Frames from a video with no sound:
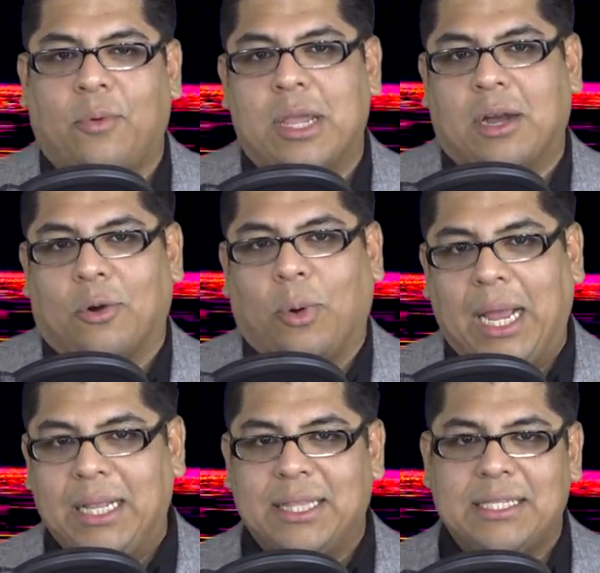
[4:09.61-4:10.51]
We are
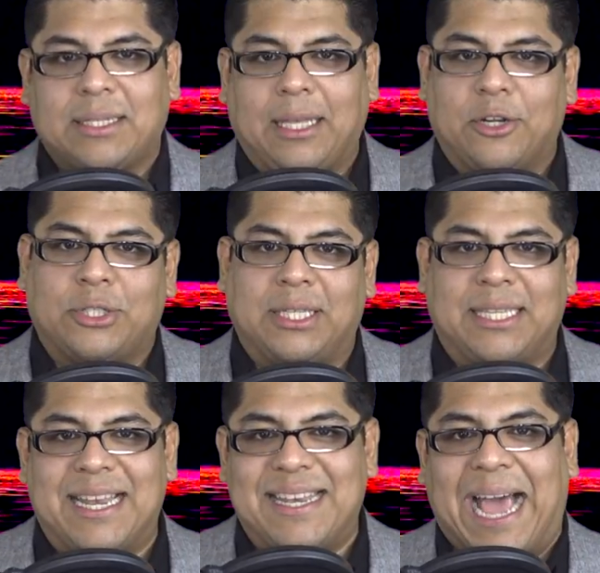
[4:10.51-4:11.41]
writing this letter to
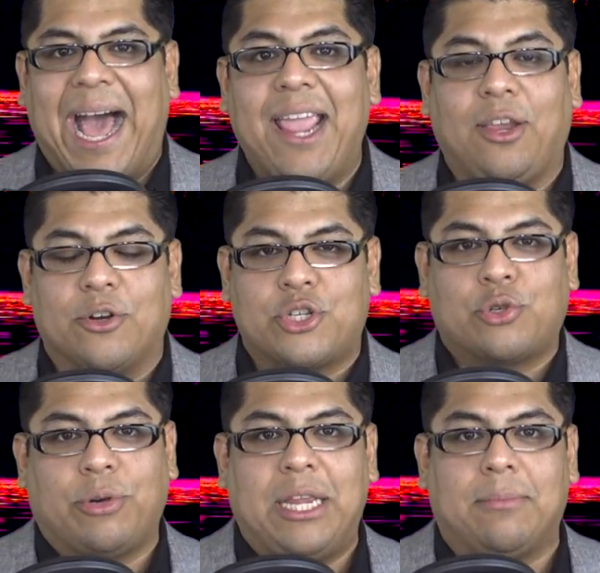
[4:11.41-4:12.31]
deny your
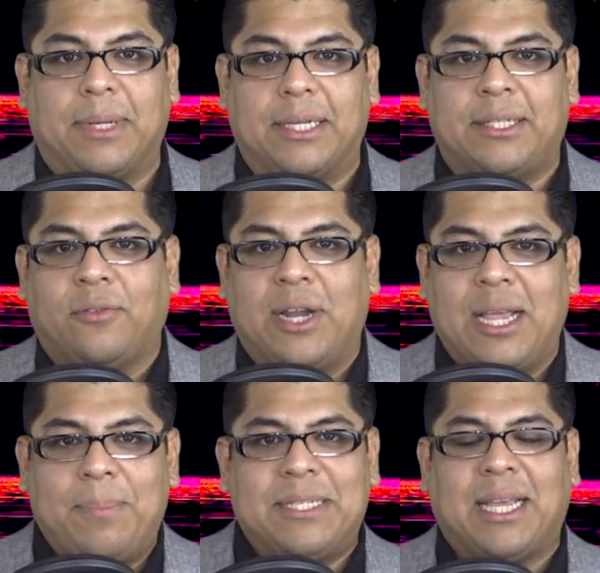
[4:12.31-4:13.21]
treatment for
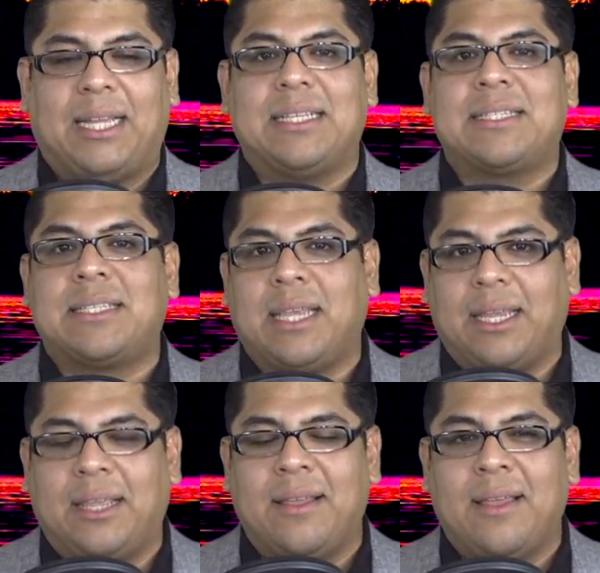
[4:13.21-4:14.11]
hepatitis
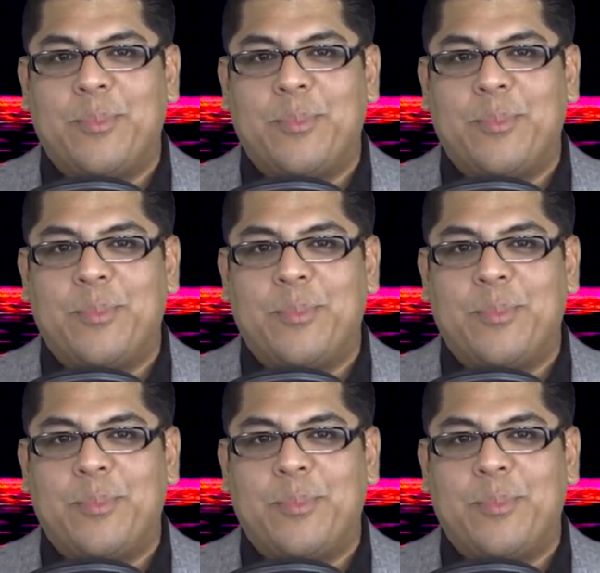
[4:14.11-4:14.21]
C